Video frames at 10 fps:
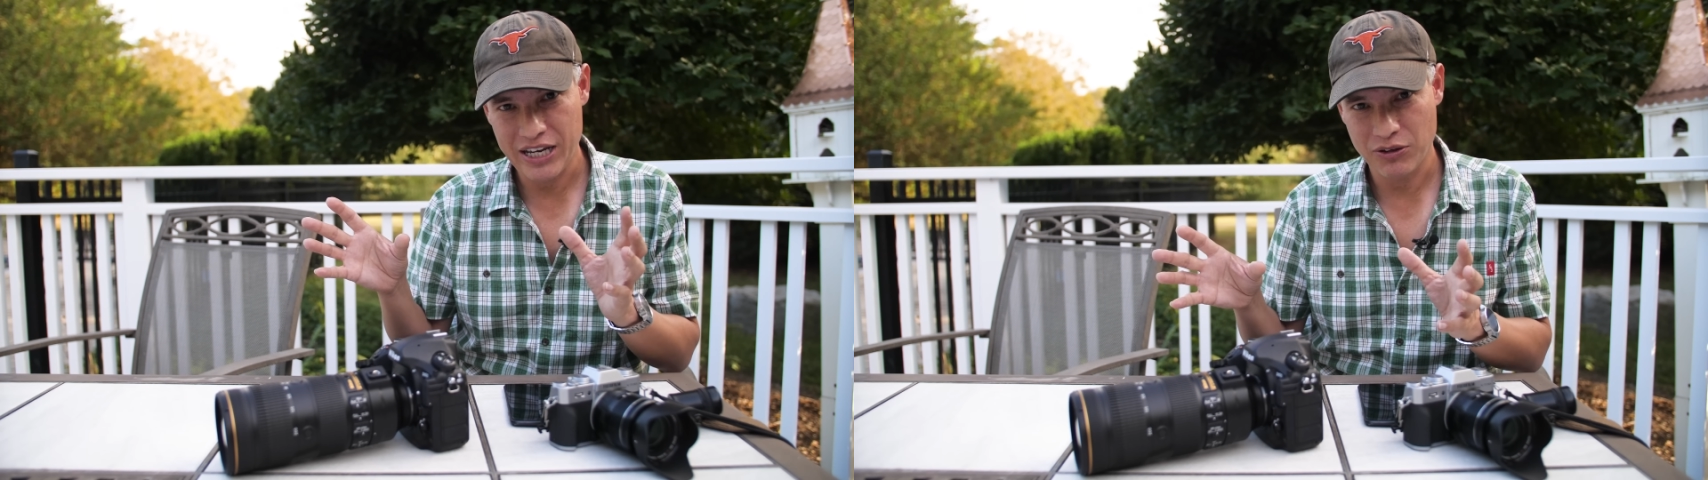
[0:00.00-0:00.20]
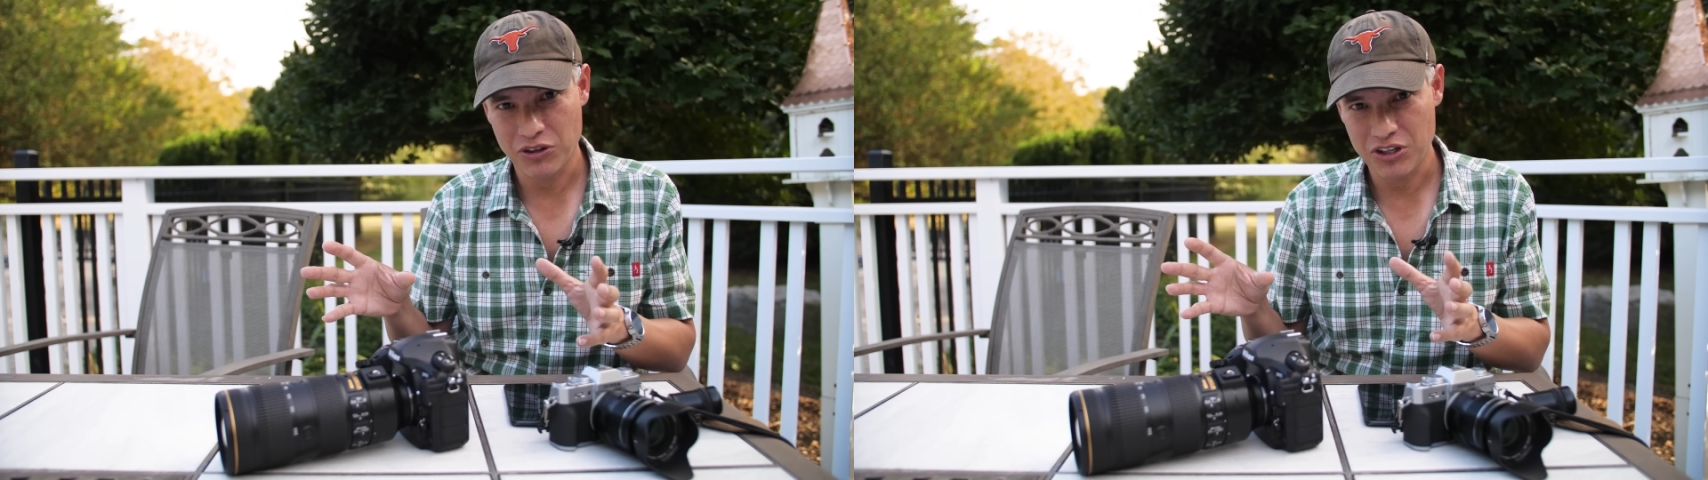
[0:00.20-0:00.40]

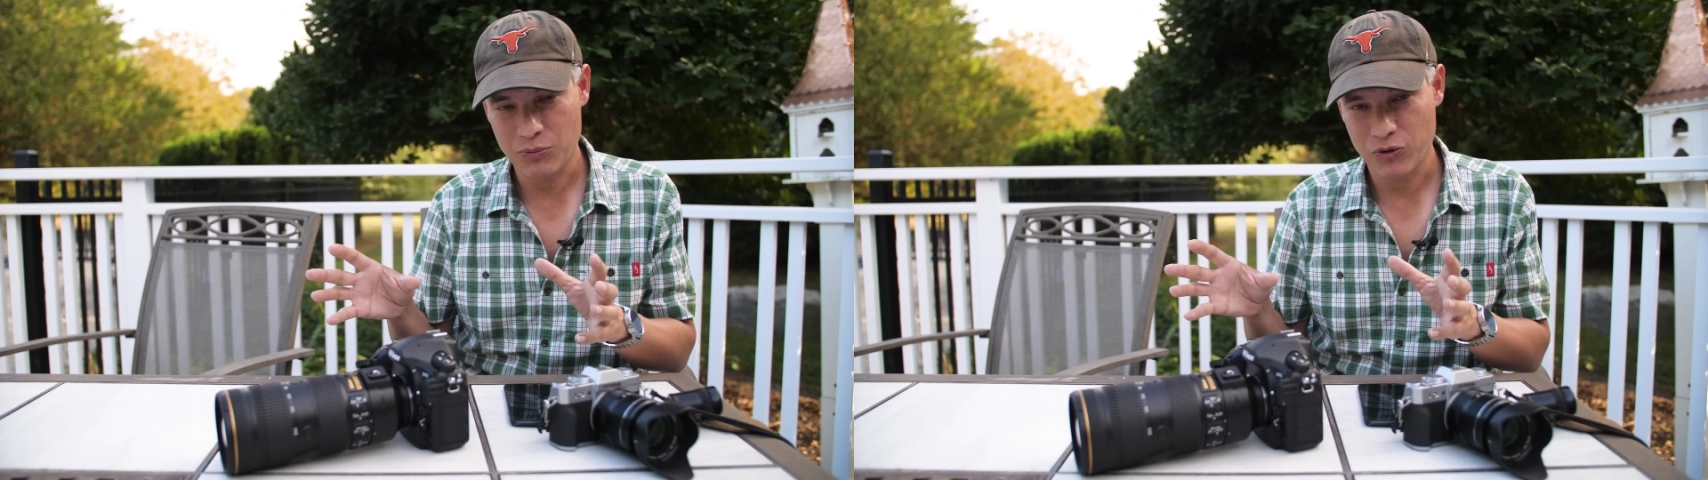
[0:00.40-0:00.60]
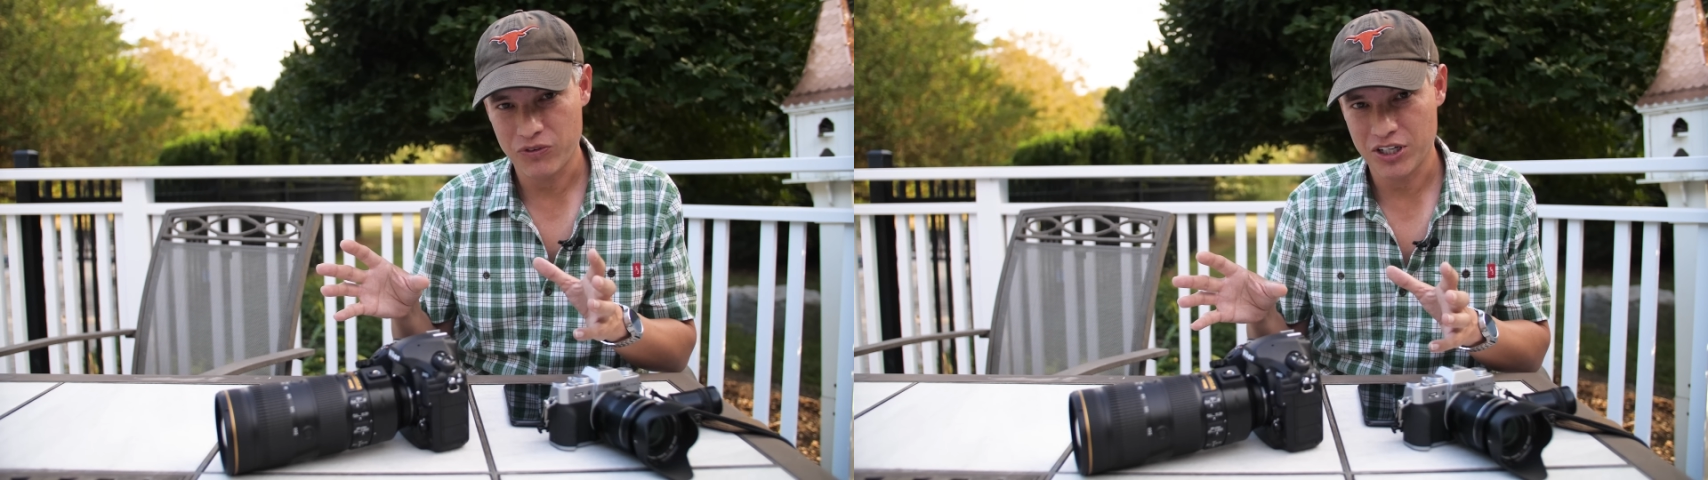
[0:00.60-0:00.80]
down the
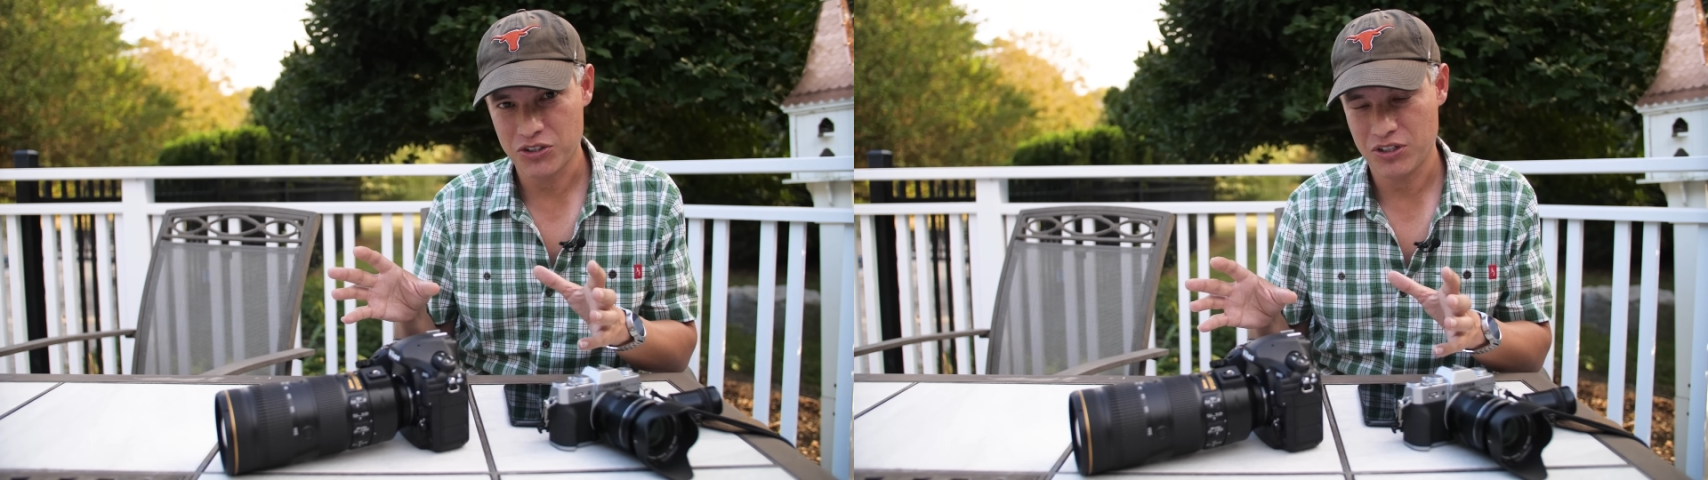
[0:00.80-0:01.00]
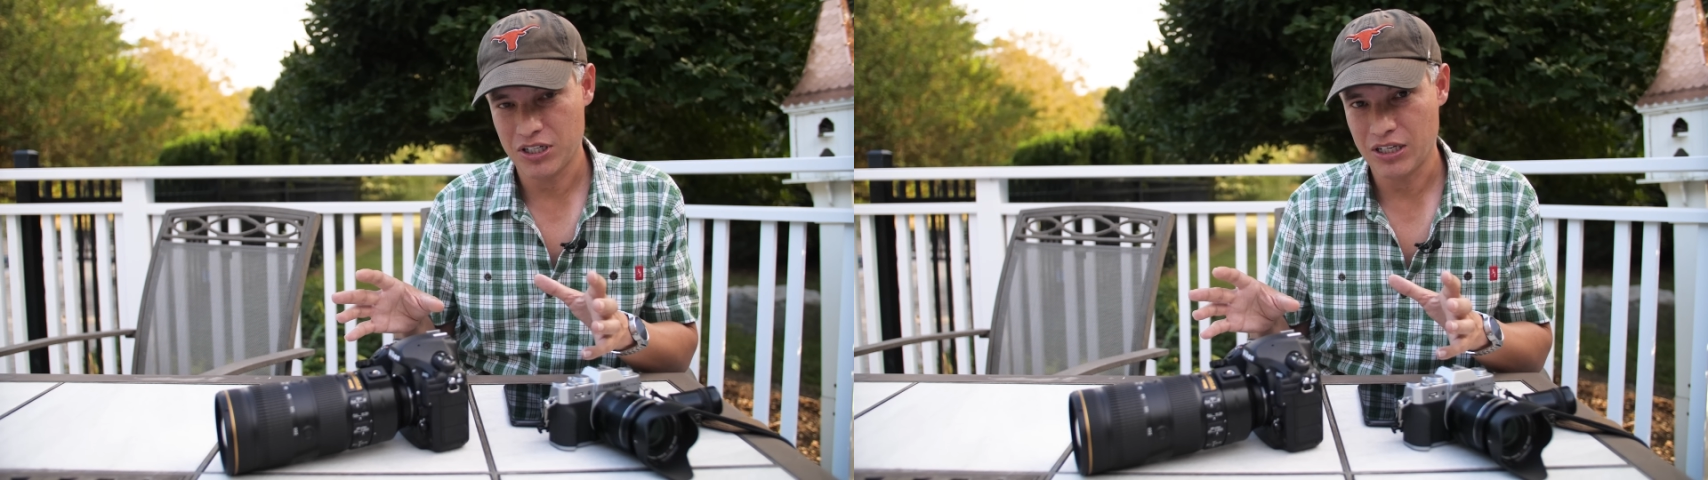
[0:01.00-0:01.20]
number of
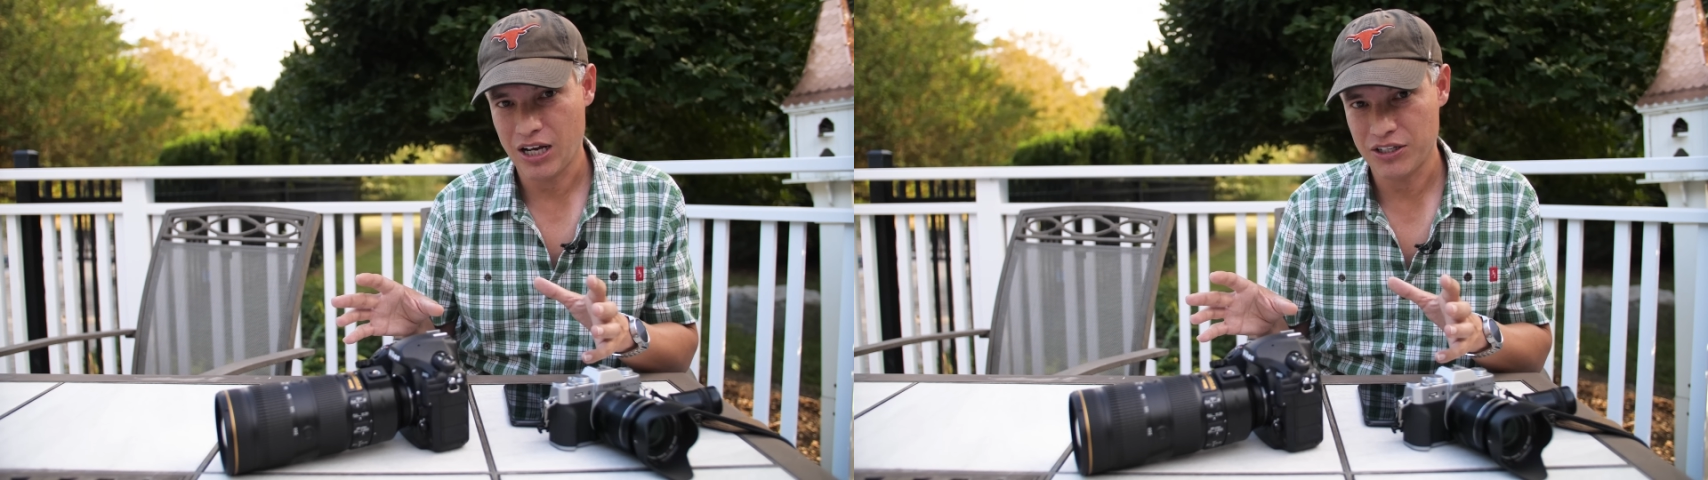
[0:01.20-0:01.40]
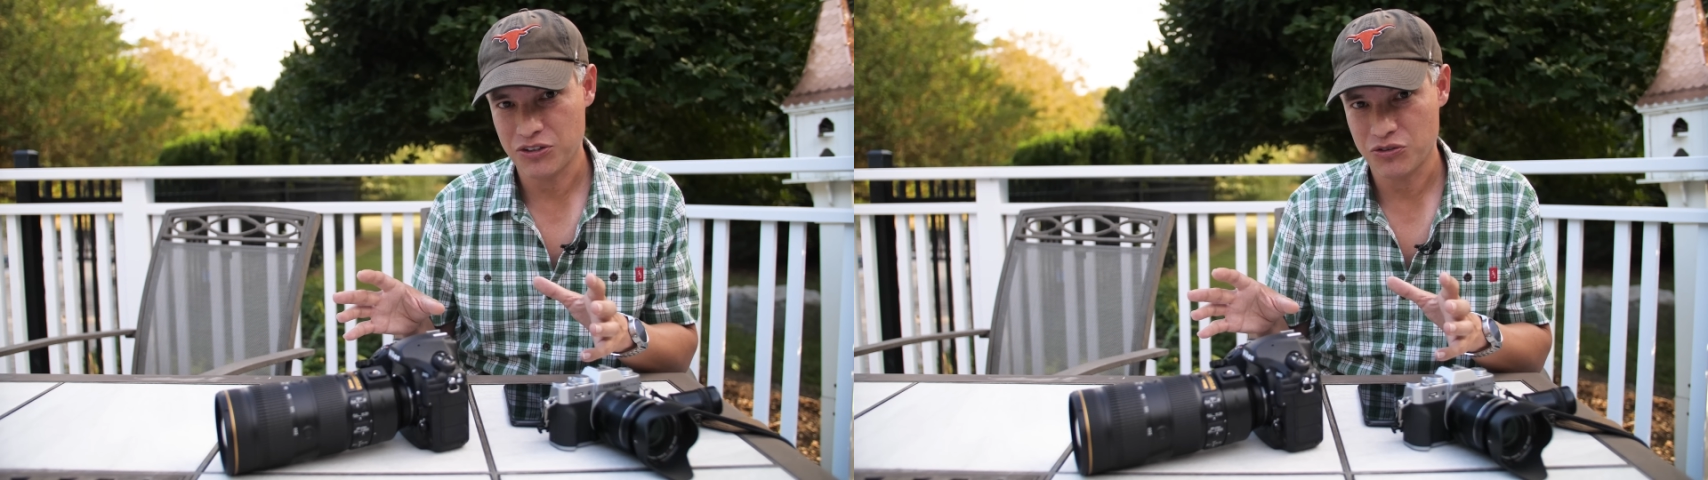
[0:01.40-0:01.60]
things you need to
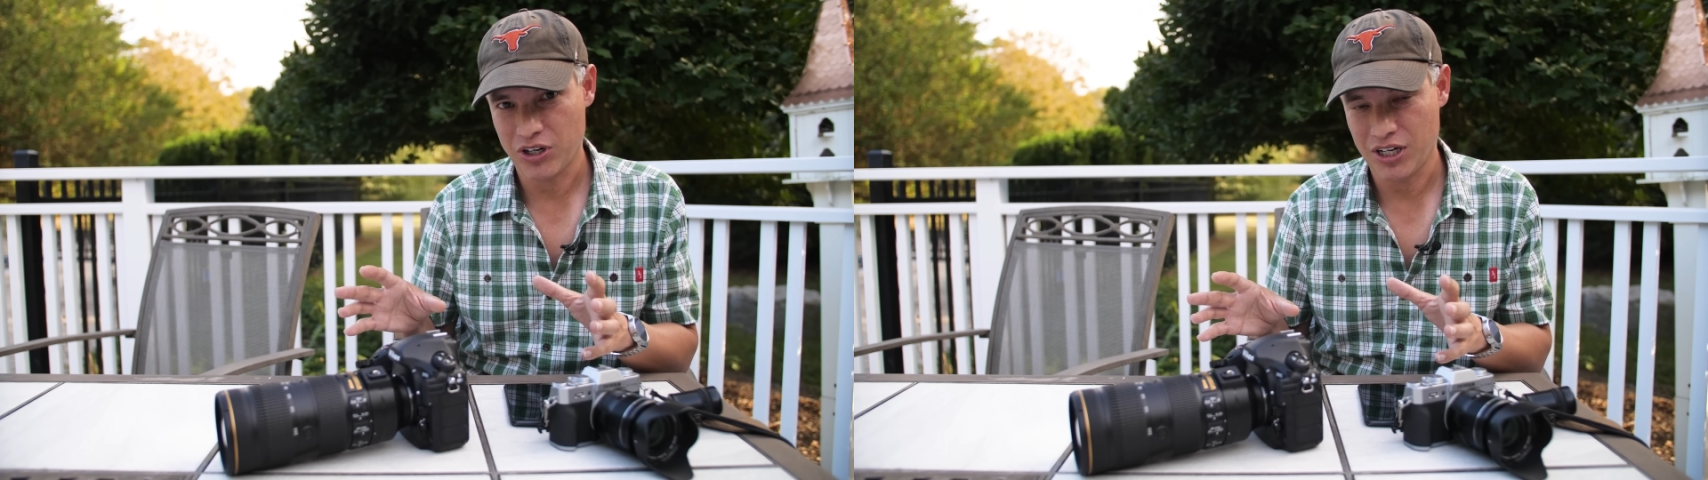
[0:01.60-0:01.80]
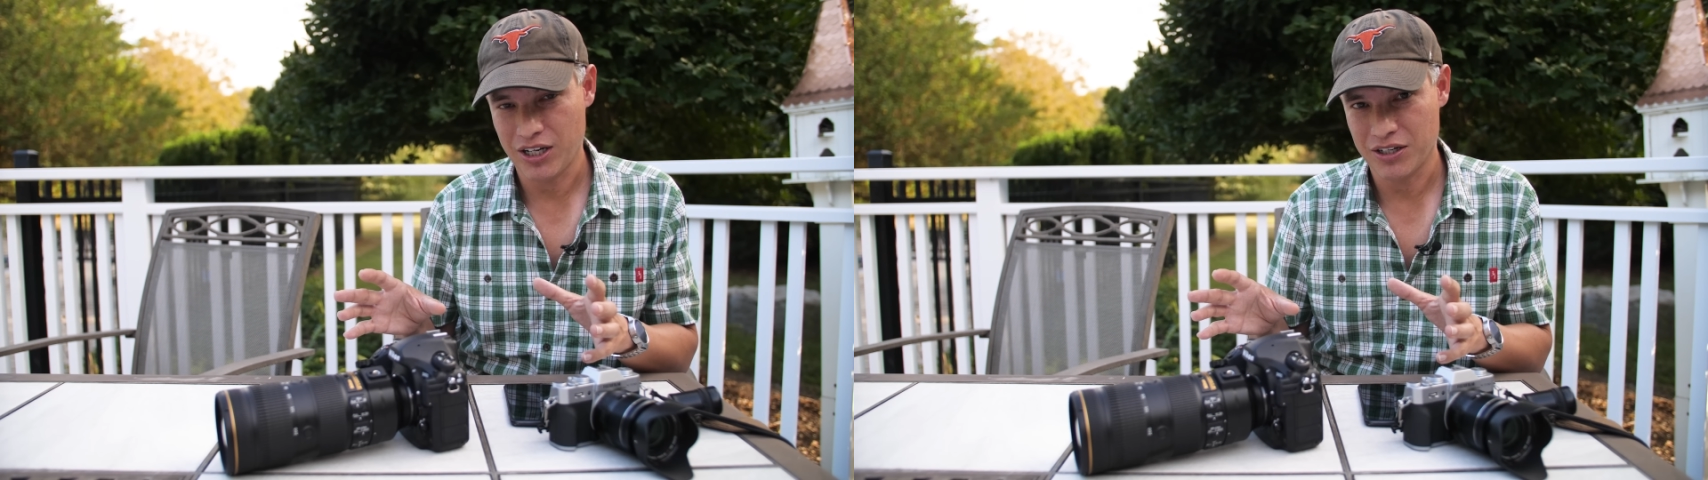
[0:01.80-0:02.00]

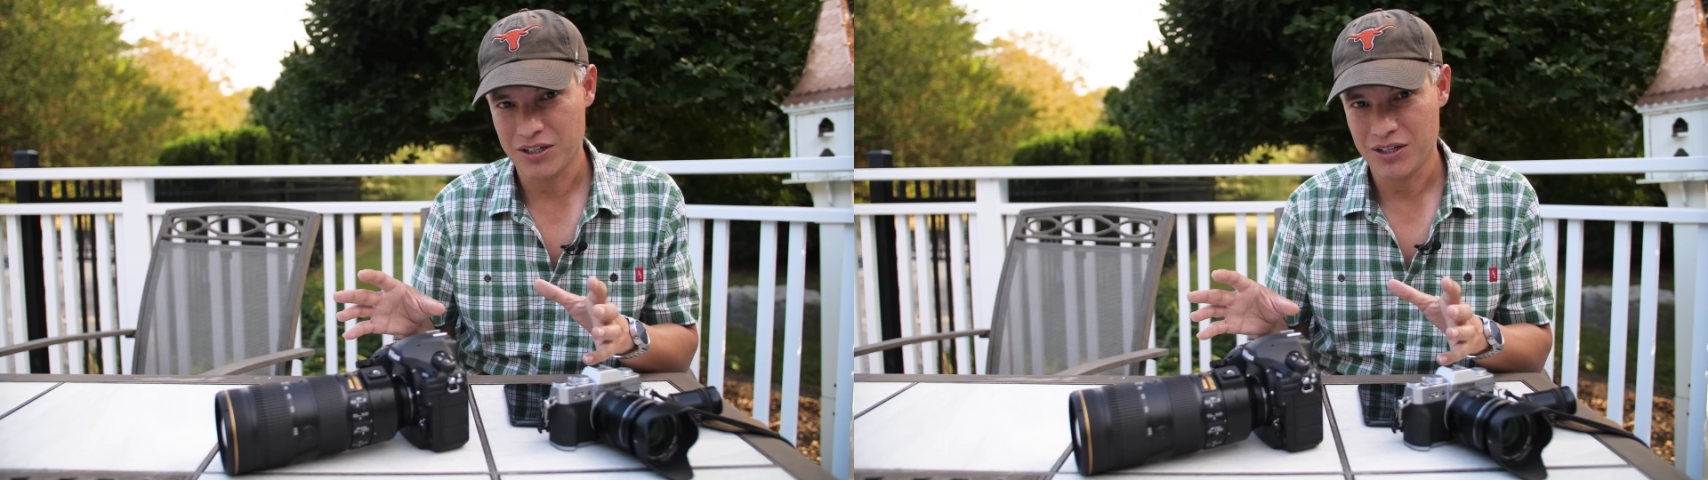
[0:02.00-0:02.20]
concentrate on.